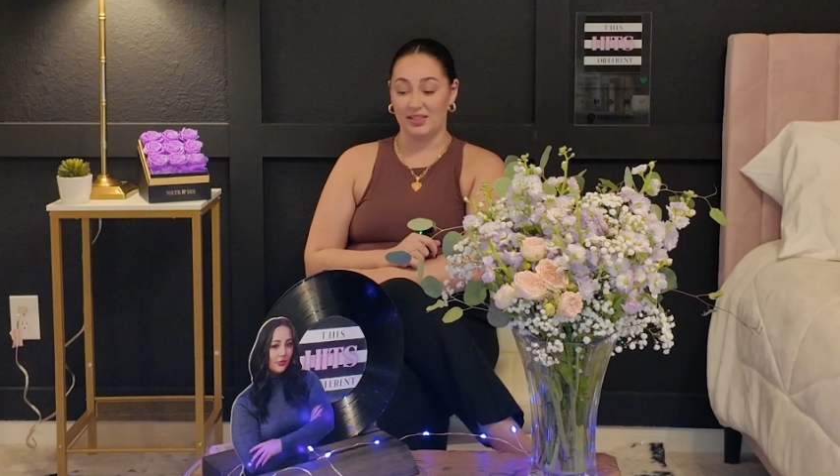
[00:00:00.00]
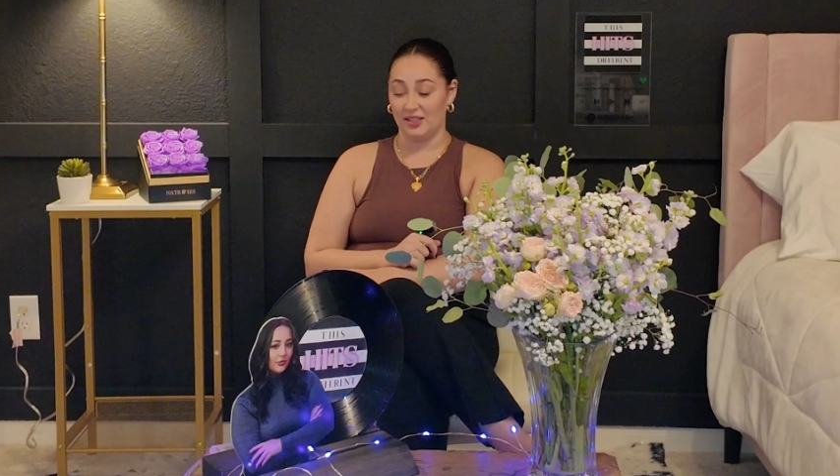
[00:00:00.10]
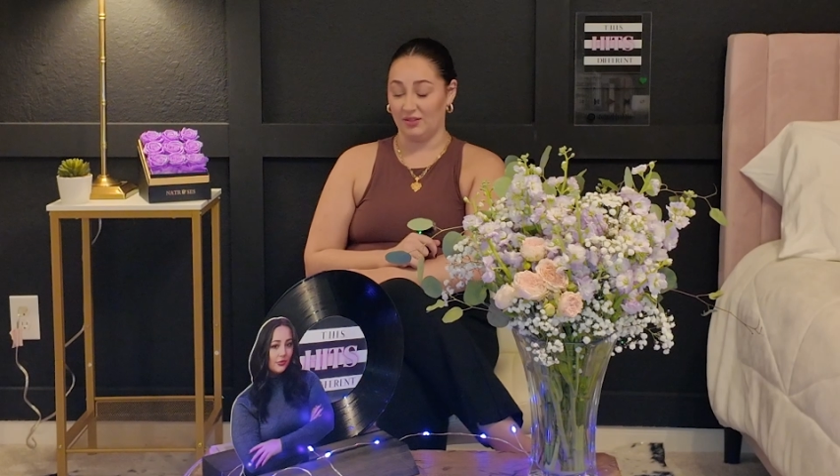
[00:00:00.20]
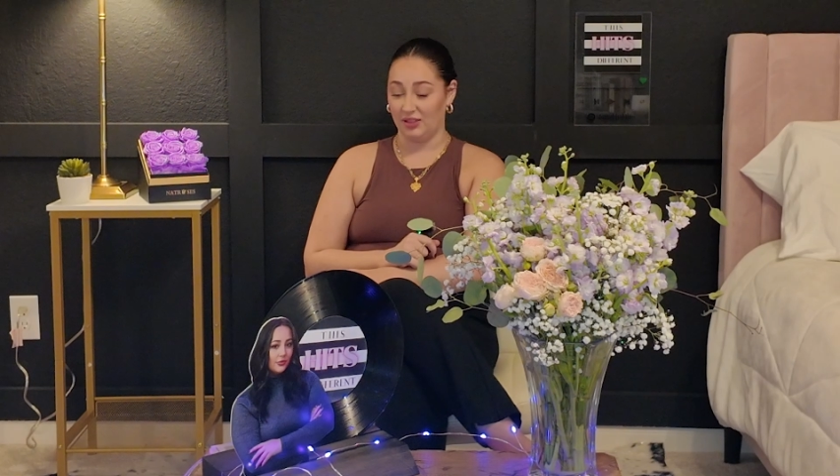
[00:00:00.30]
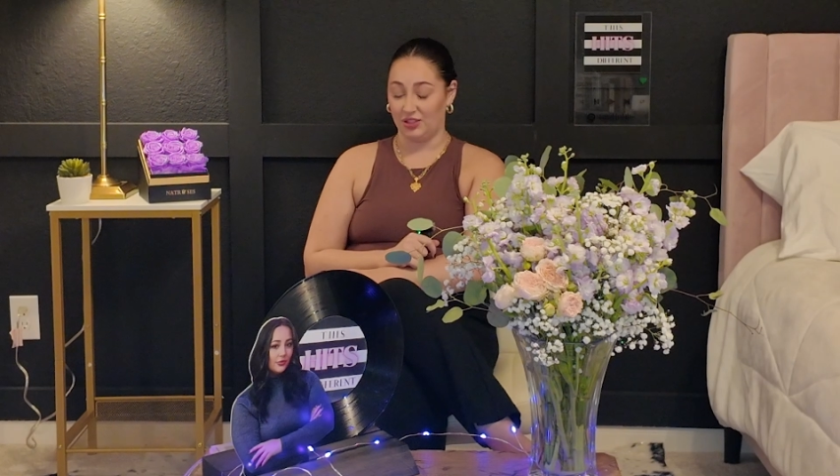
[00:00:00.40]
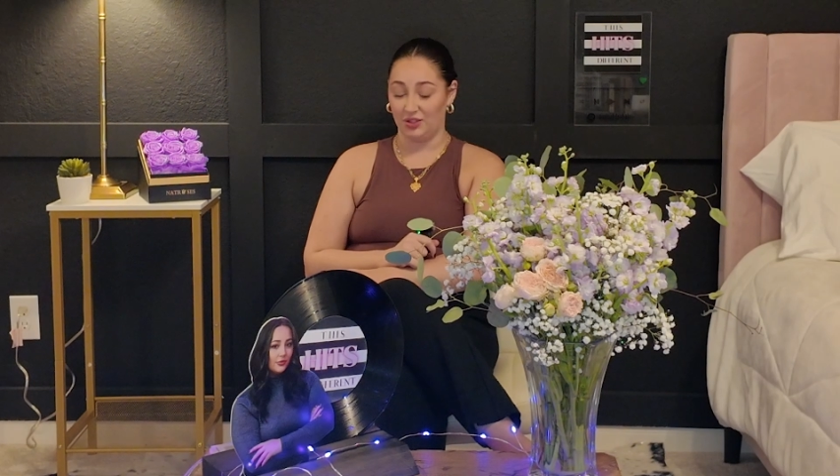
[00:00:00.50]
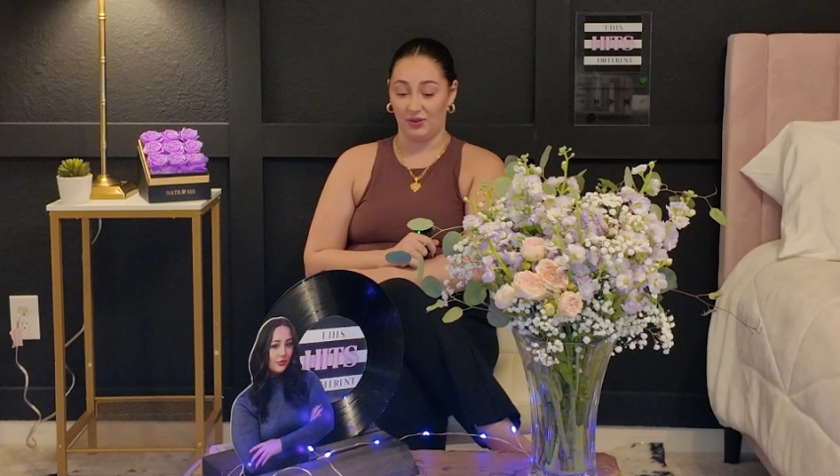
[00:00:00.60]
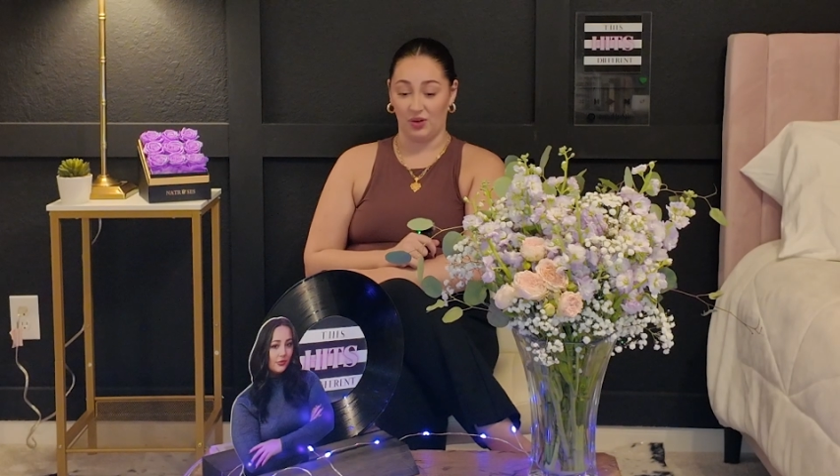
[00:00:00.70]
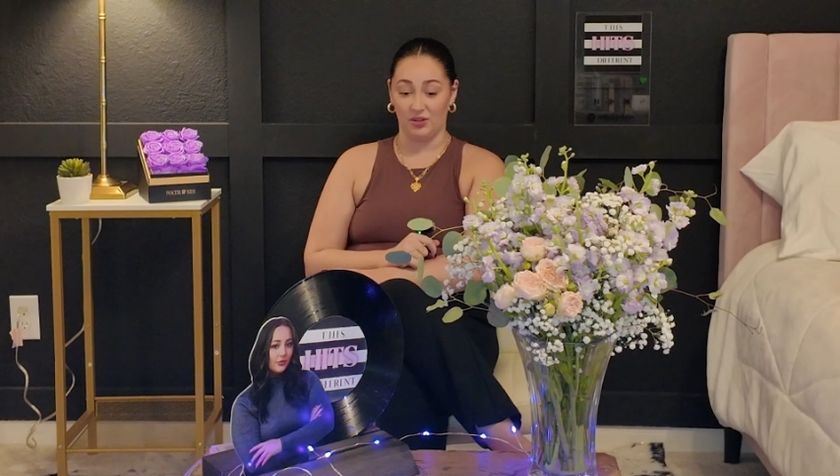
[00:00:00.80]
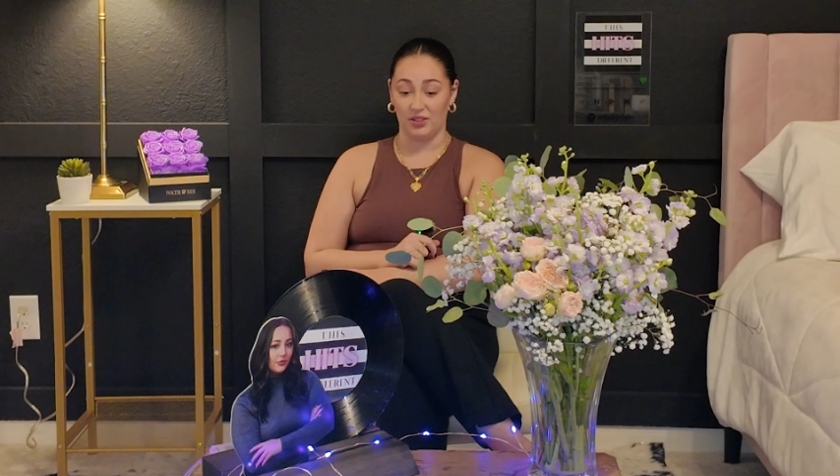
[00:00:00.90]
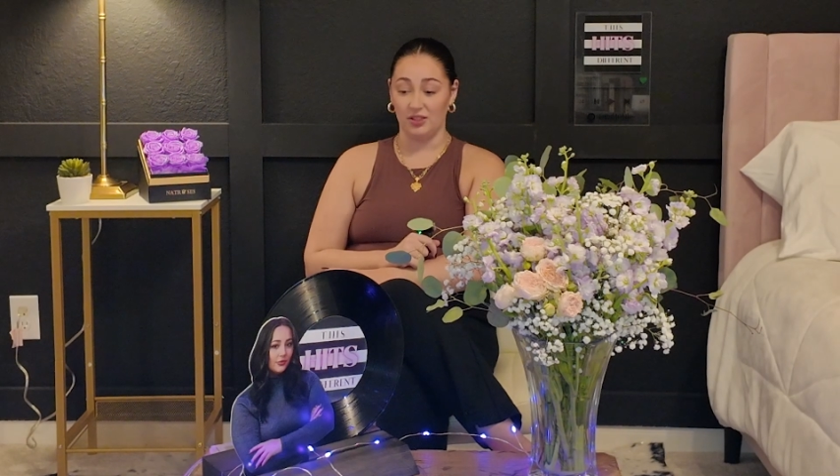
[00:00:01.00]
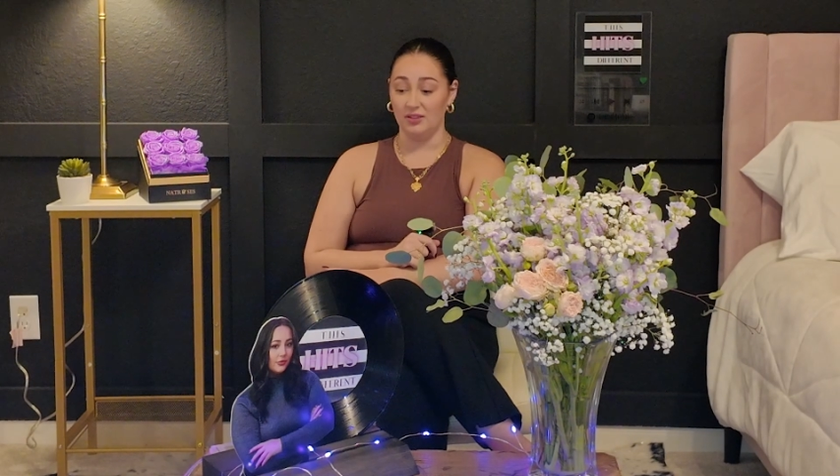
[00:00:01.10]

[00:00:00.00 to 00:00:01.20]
a single issue voter.